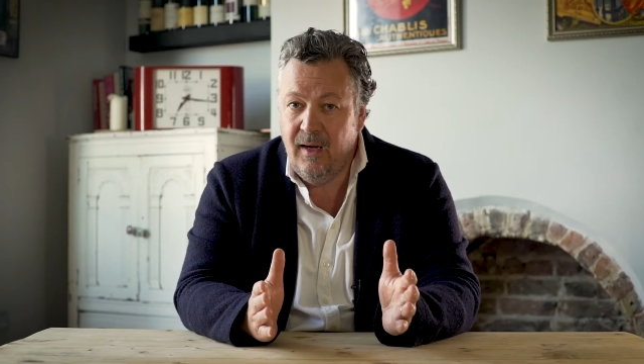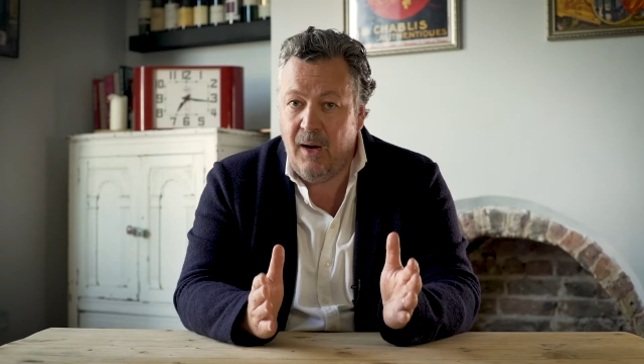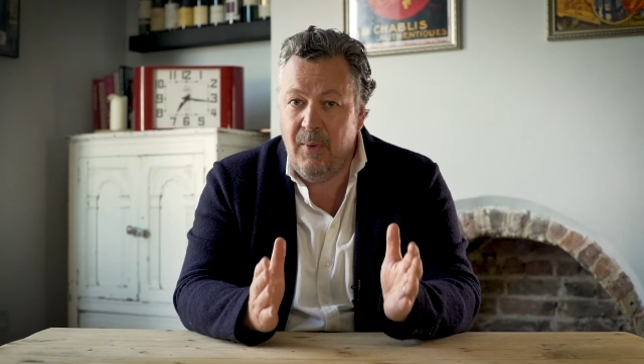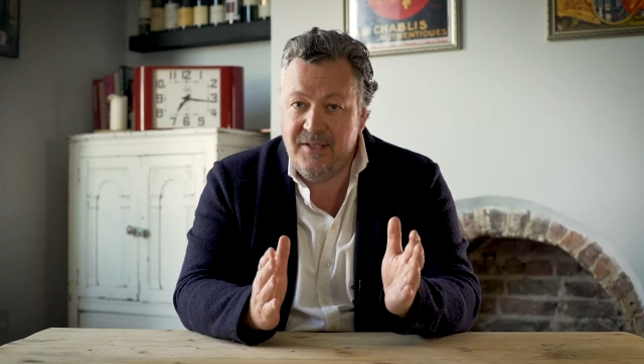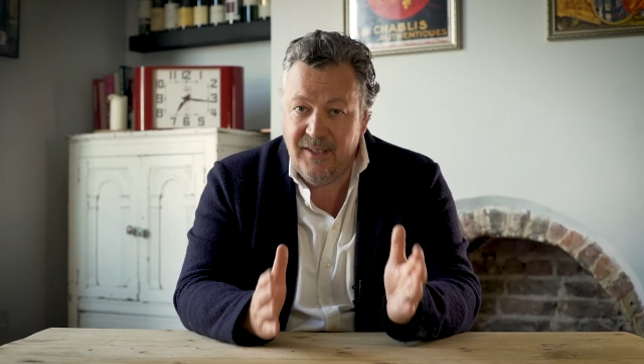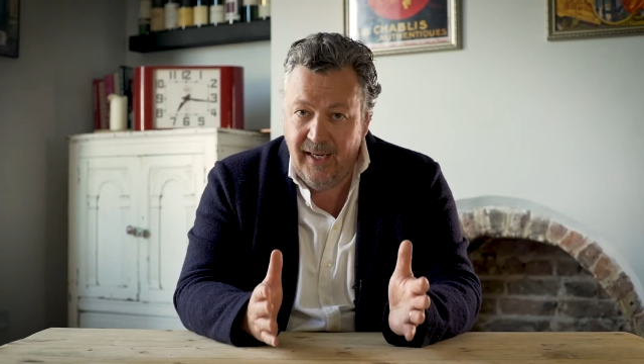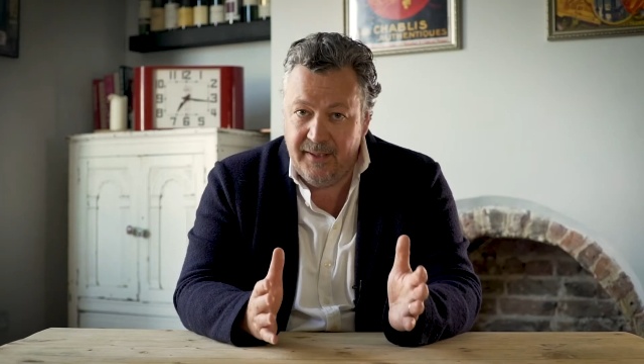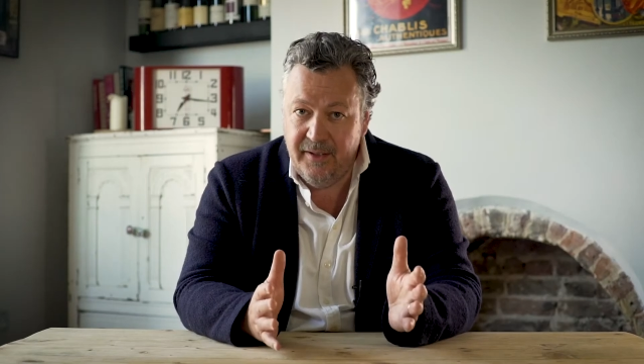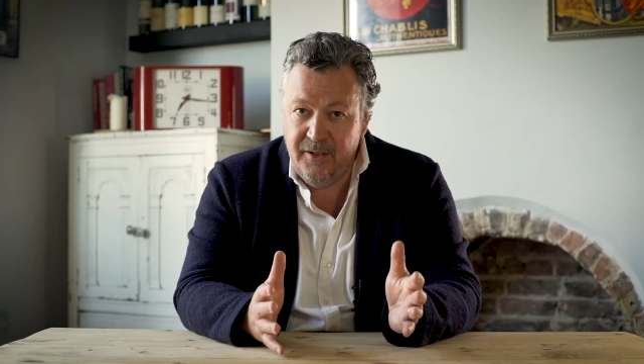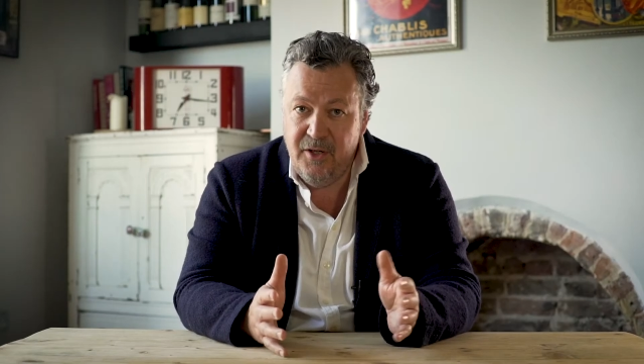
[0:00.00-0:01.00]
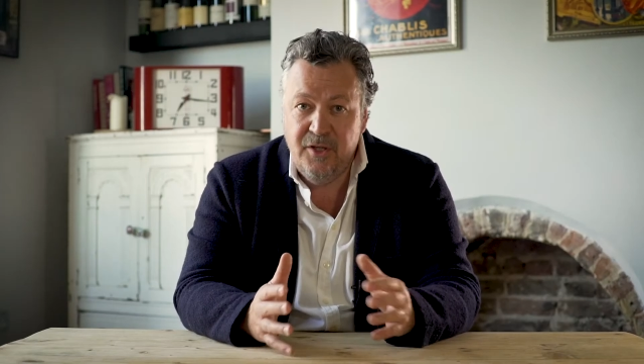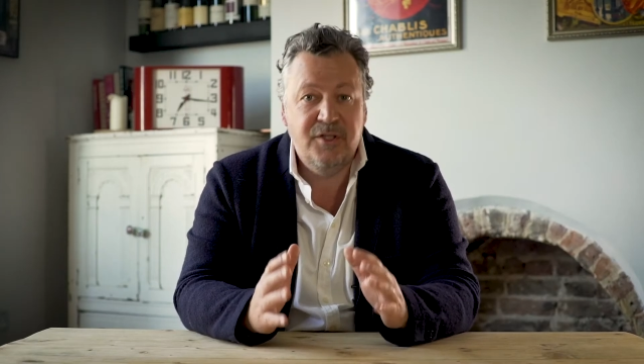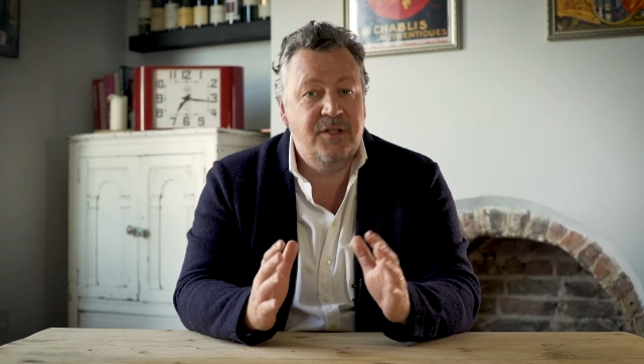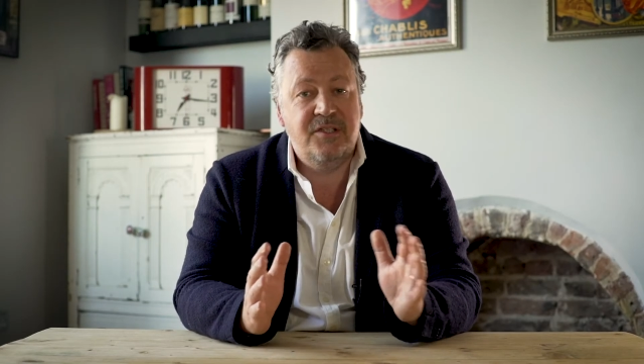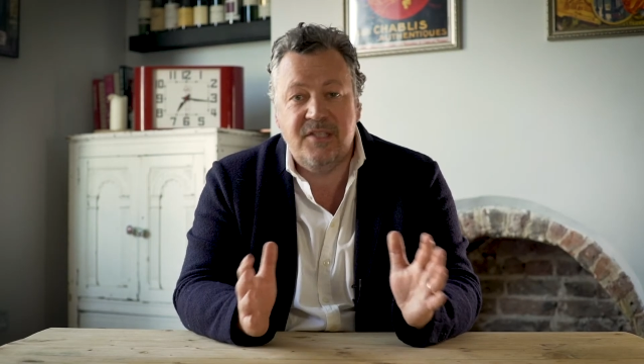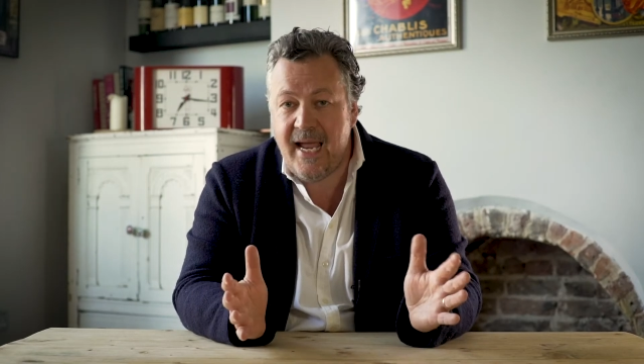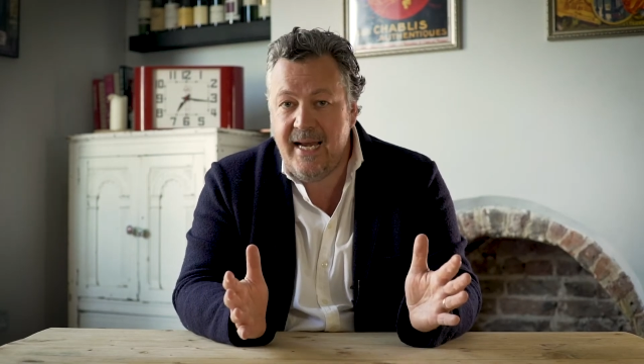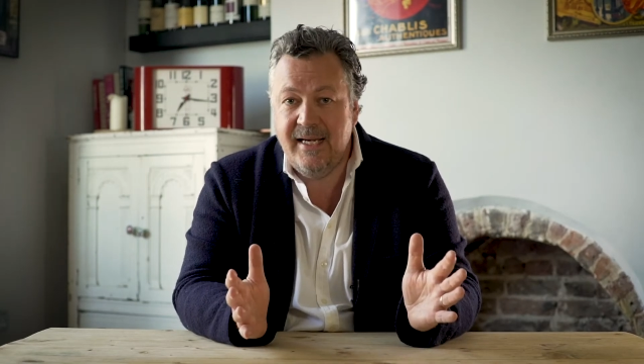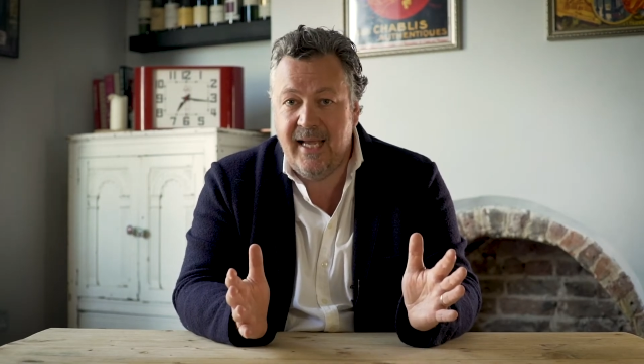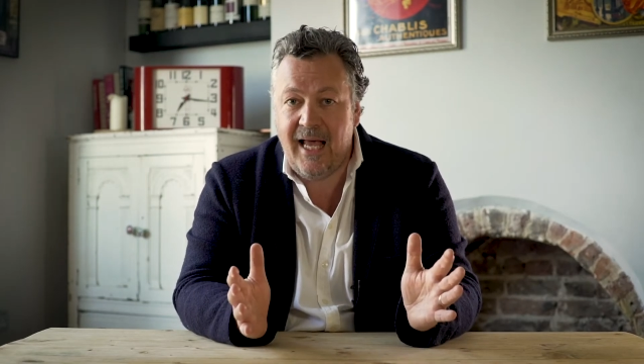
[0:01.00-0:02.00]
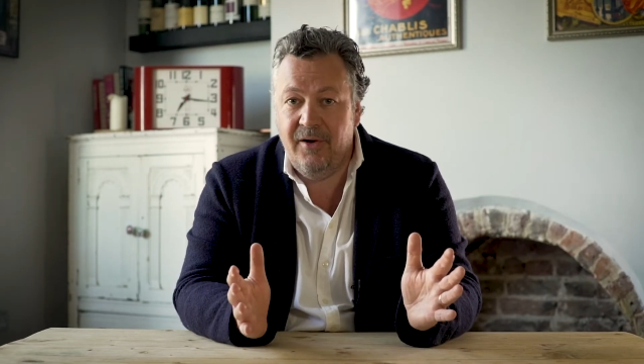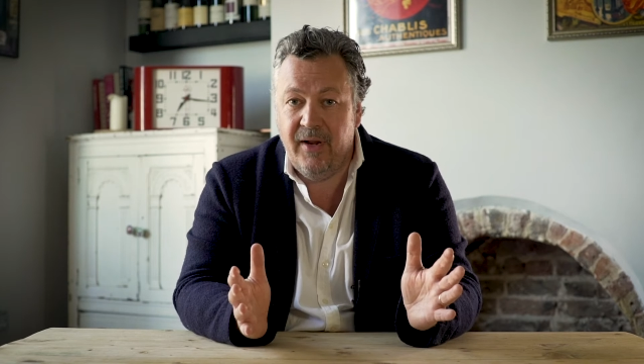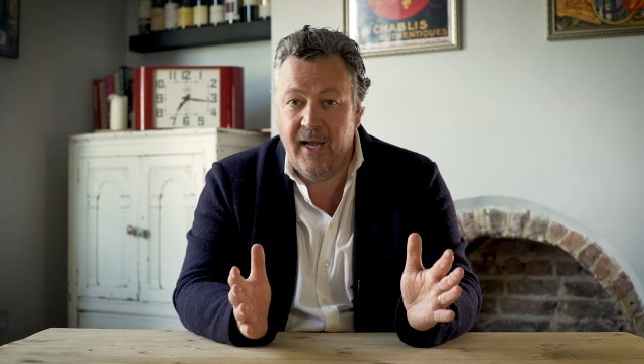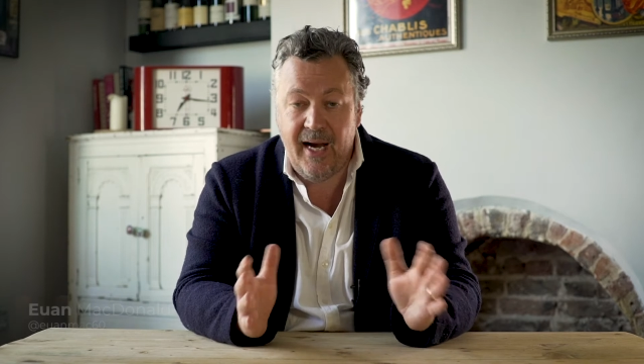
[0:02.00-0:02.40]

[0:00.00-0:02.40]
I went to London to the Tate Gallery,